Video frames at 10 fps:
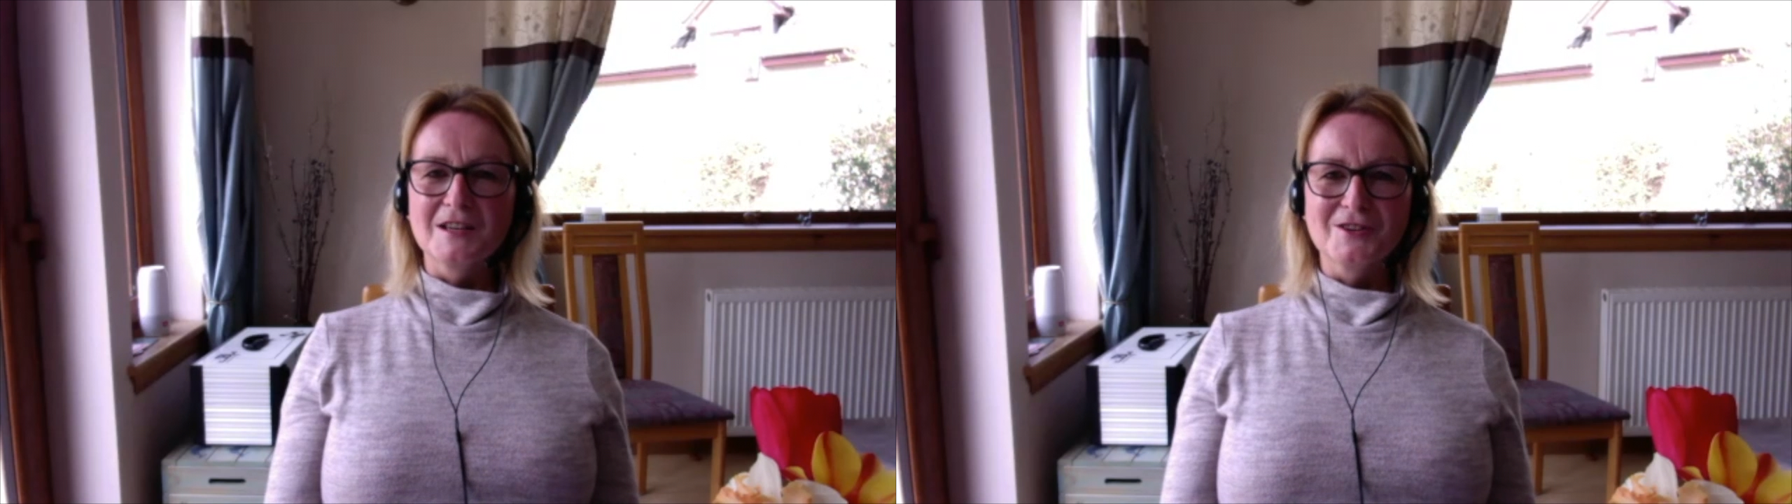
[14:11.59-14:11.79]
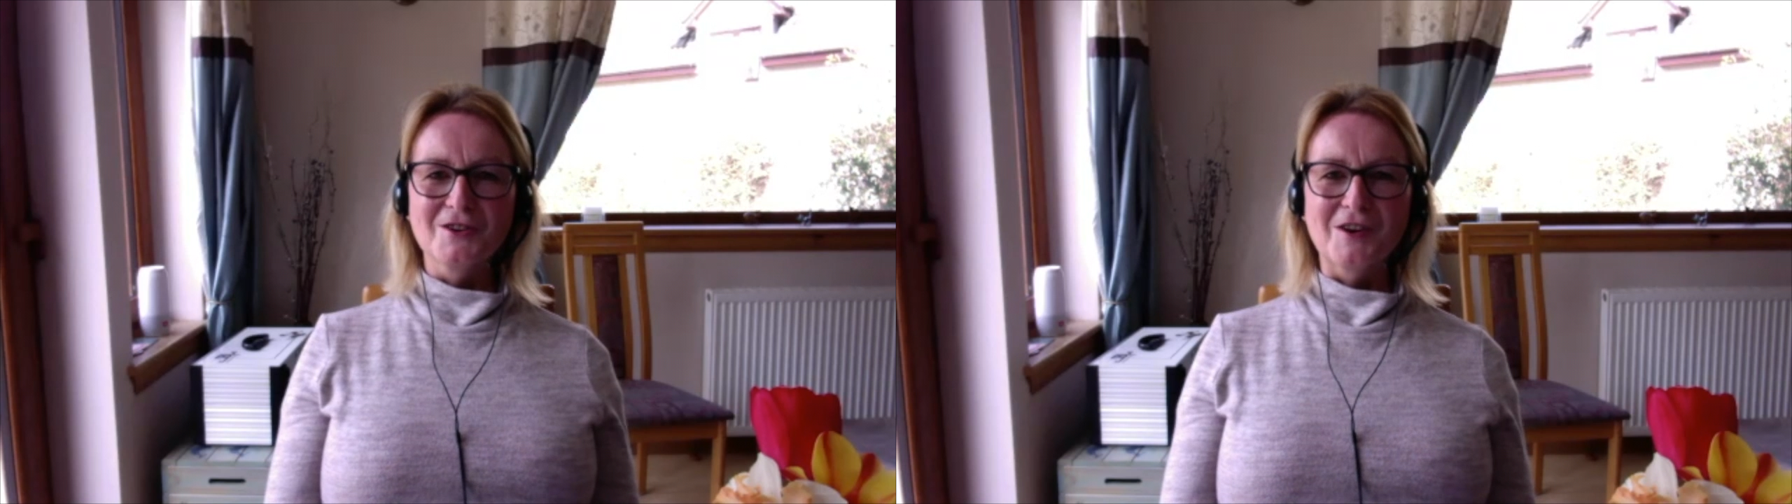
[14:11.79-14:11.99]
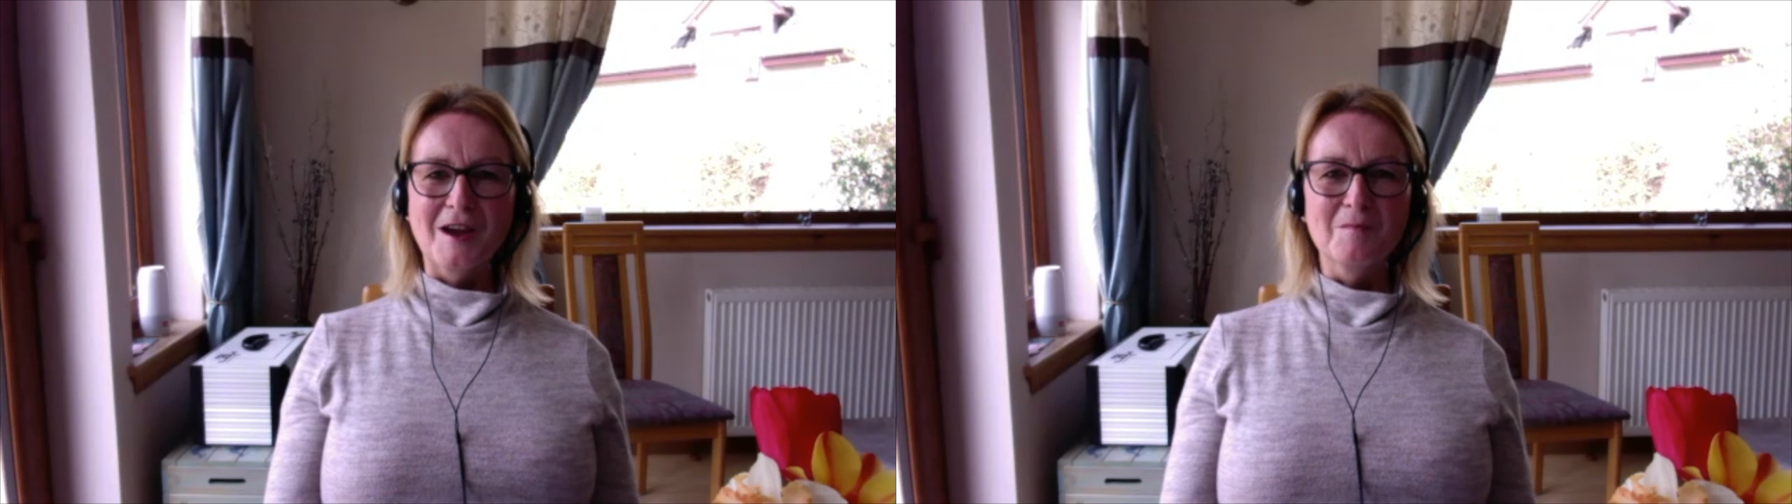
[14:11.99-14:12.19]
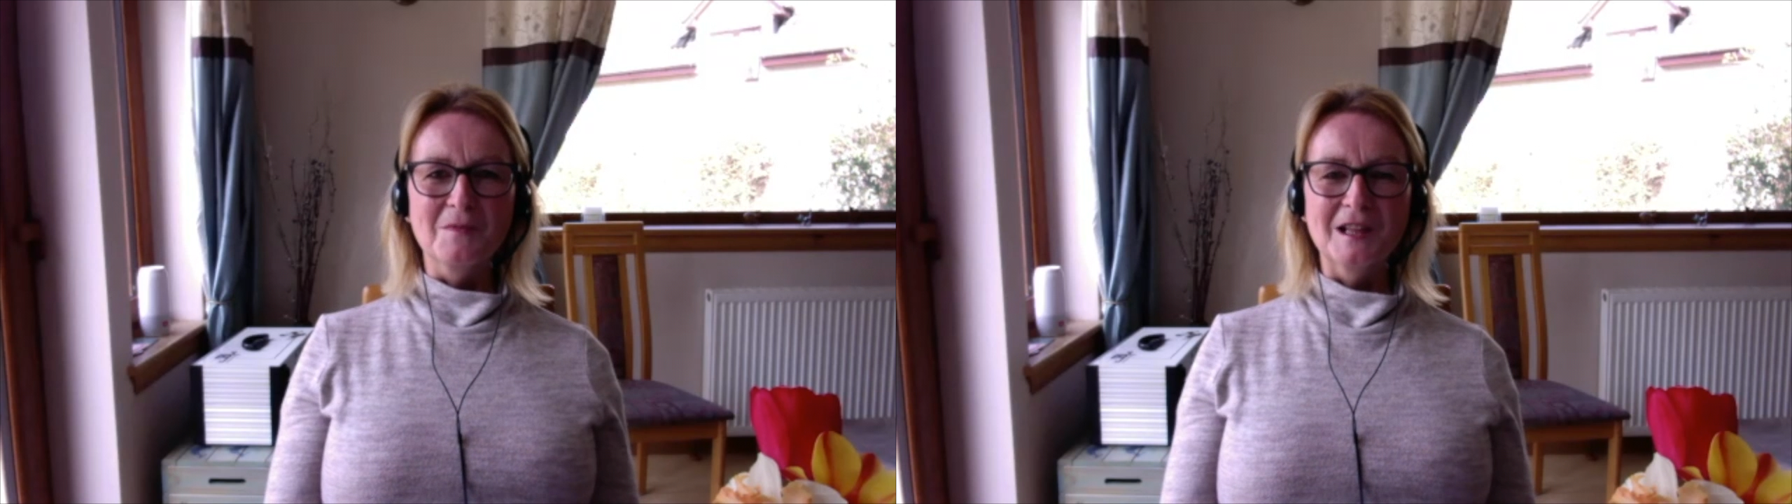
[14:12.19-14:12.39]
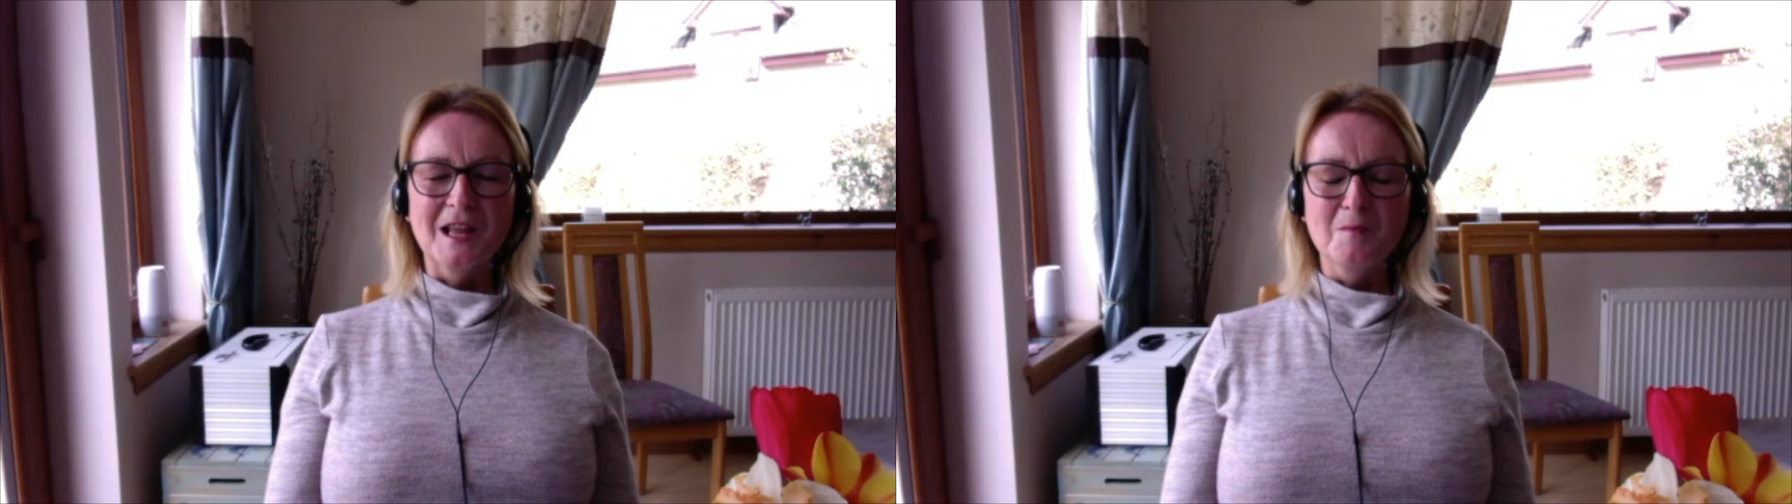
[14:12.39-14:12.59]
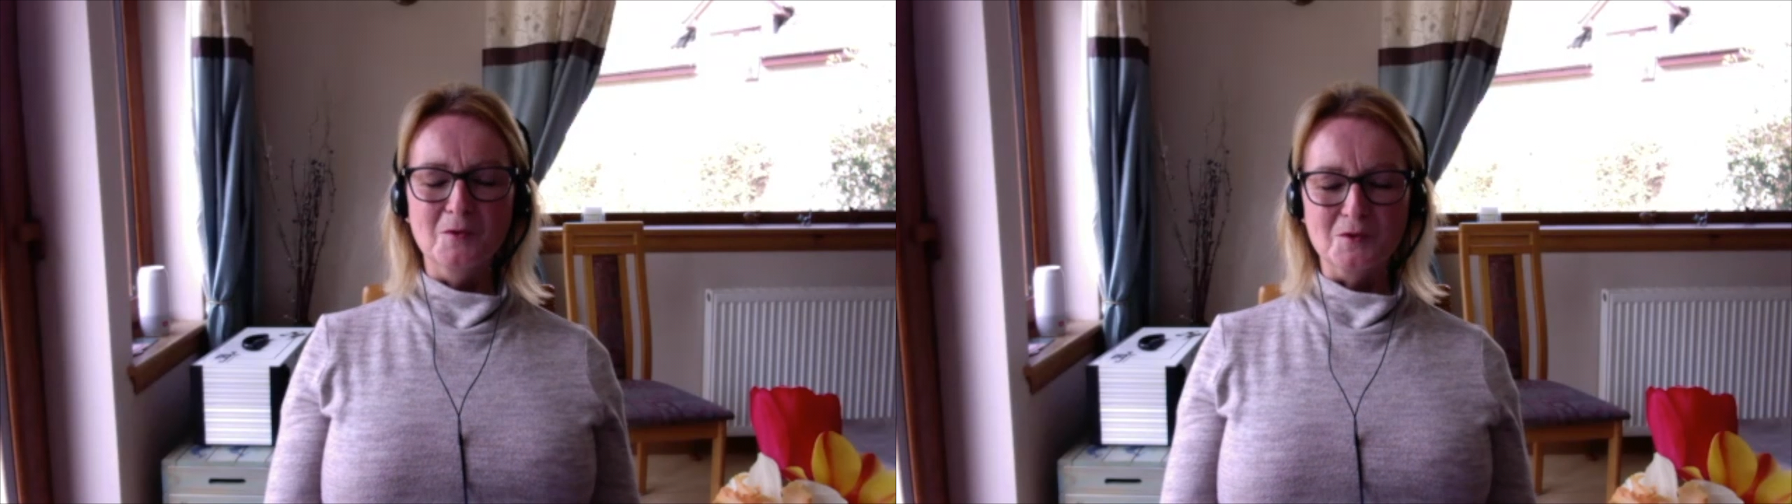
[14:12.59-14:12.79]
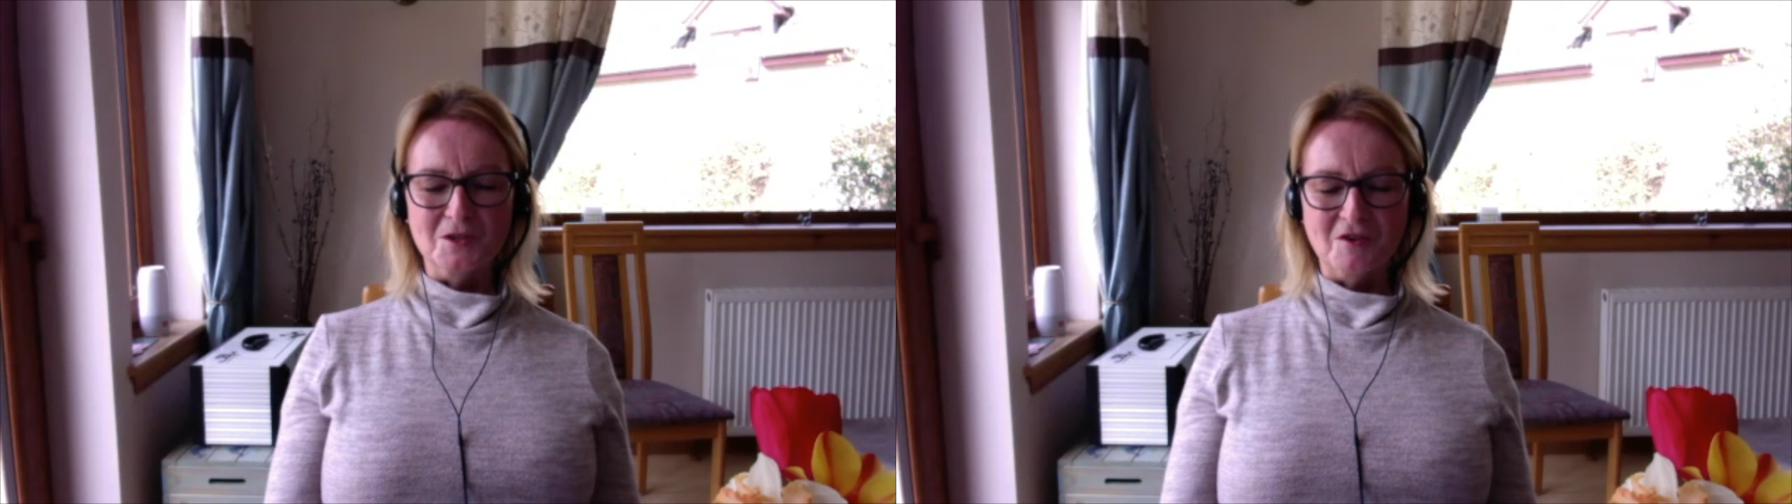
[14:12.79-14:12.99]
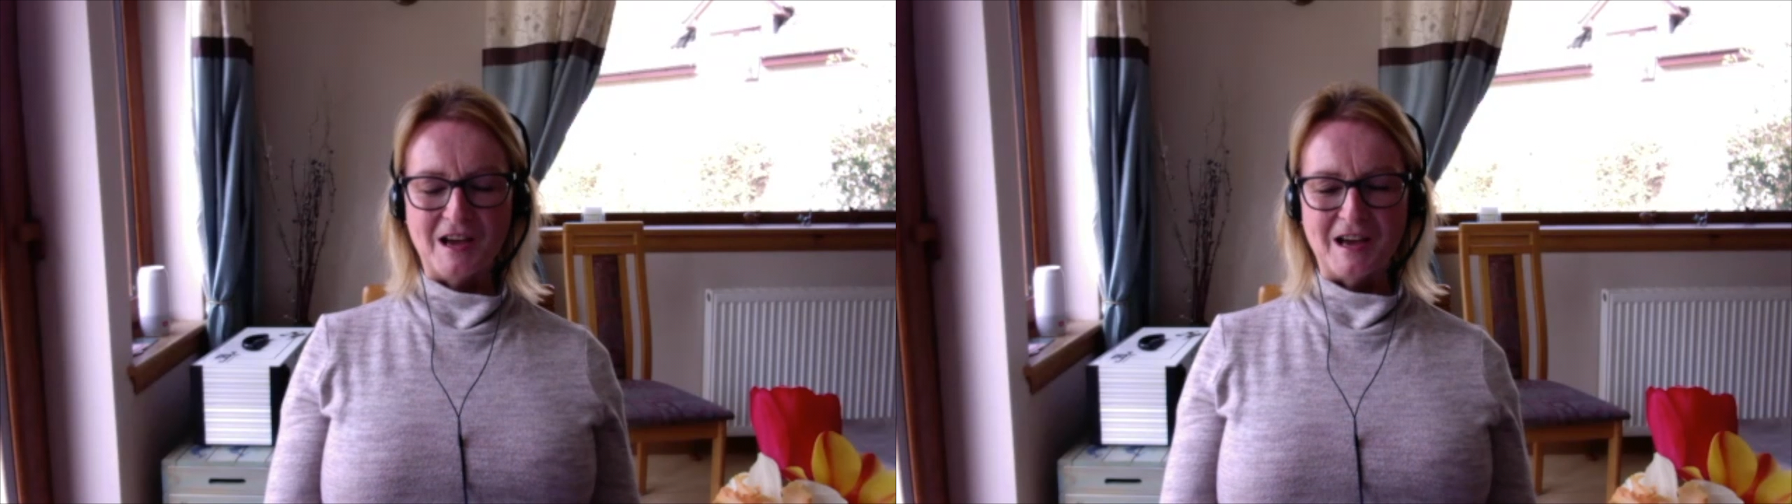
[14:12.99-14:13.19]
to climb those
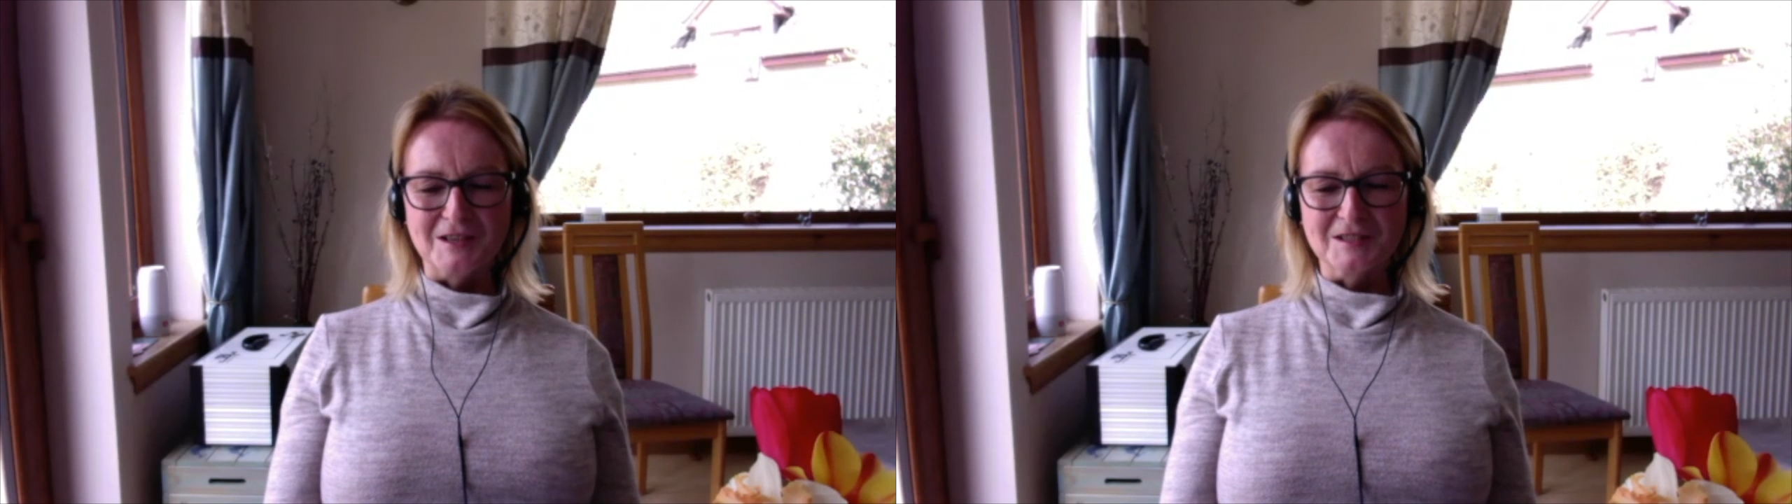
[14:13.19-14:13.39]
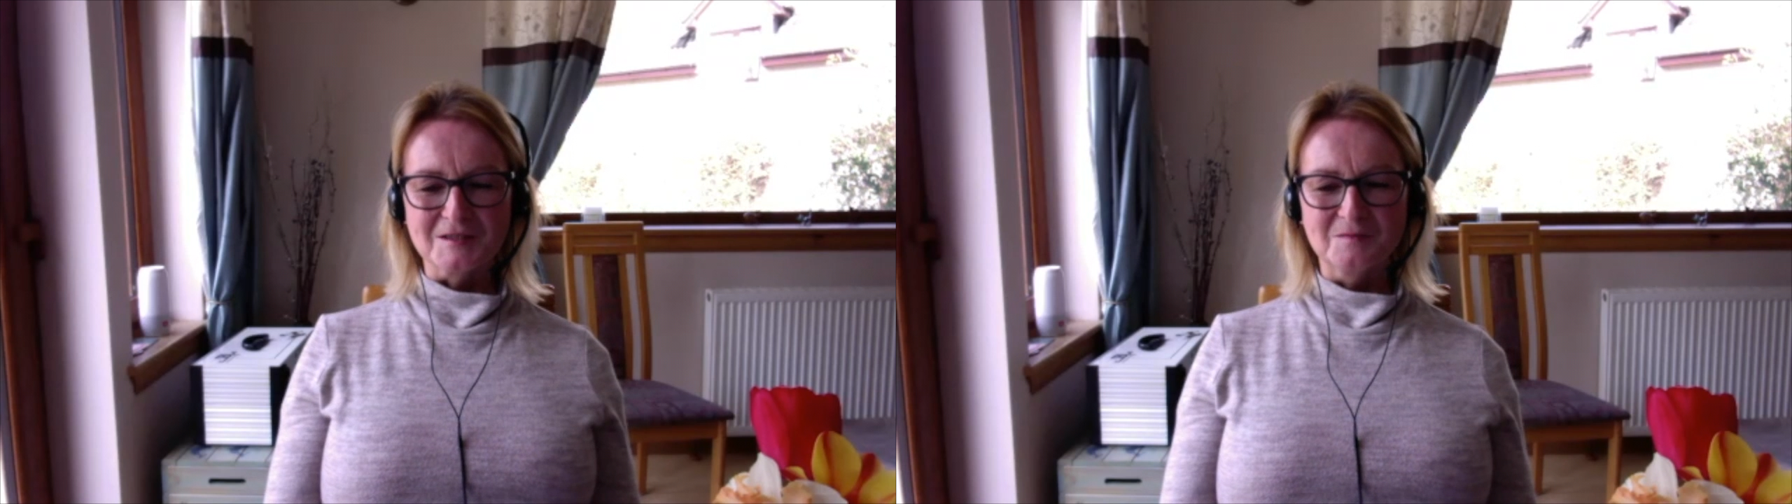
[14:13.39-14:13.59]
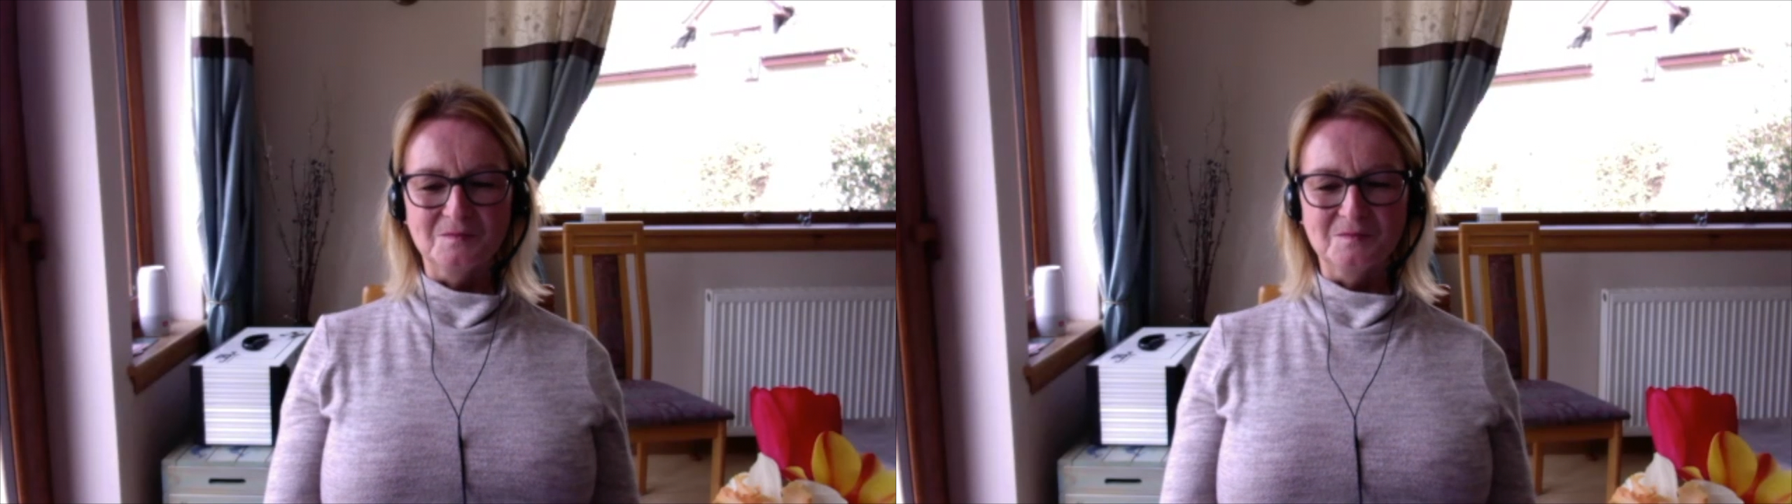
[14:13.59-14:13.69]
crags,